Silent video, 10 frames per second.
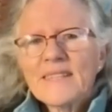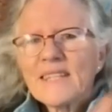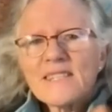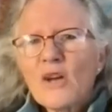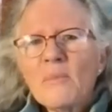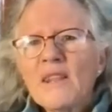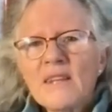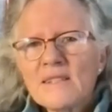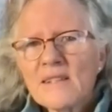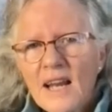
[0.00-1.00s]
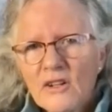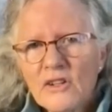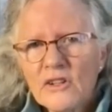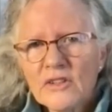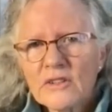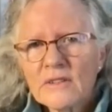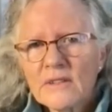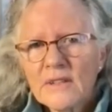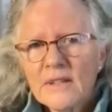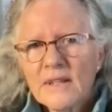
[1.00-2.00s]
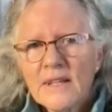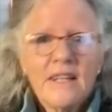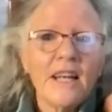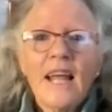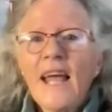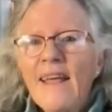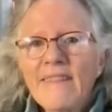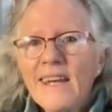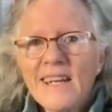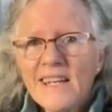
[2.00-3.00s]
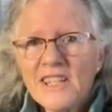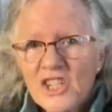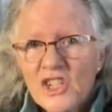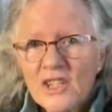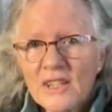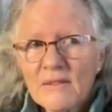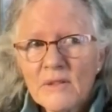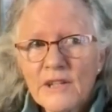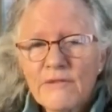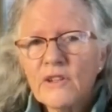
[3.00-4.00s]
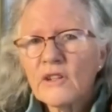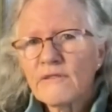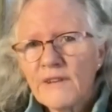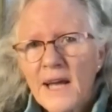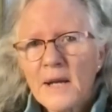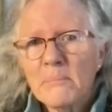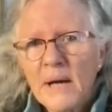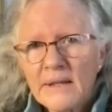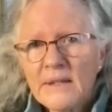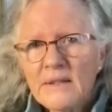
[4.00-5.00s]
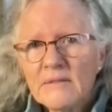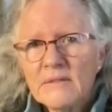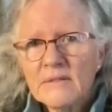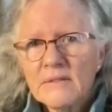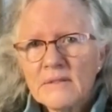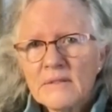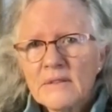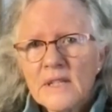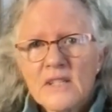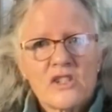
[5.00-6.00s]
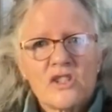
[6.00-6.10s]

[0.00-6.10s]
there's so many things I learned. And then in addition, if you can find a buddy, it's